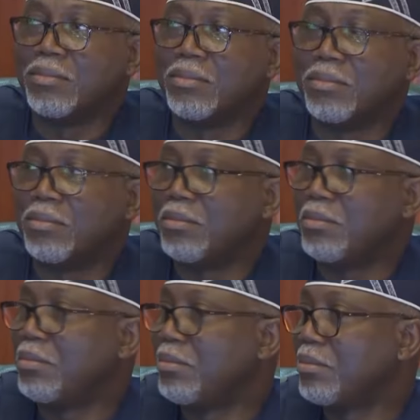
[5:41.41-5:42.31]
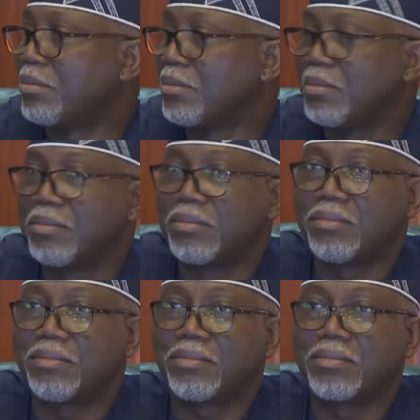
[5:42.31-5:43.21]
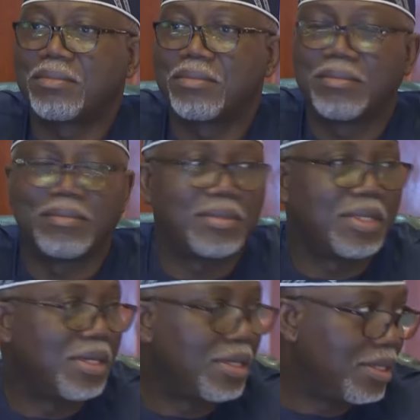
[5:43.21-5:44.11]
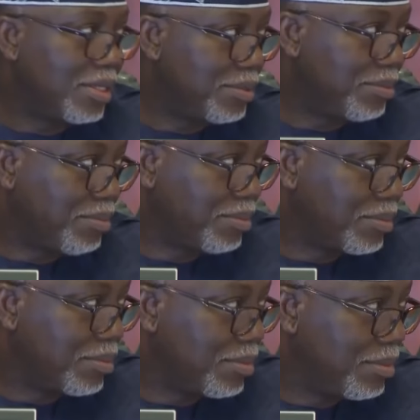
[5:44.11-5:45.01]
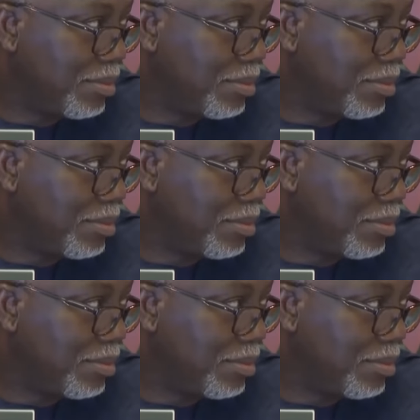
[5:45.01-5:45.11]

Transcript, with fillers: we felt that uh, actions will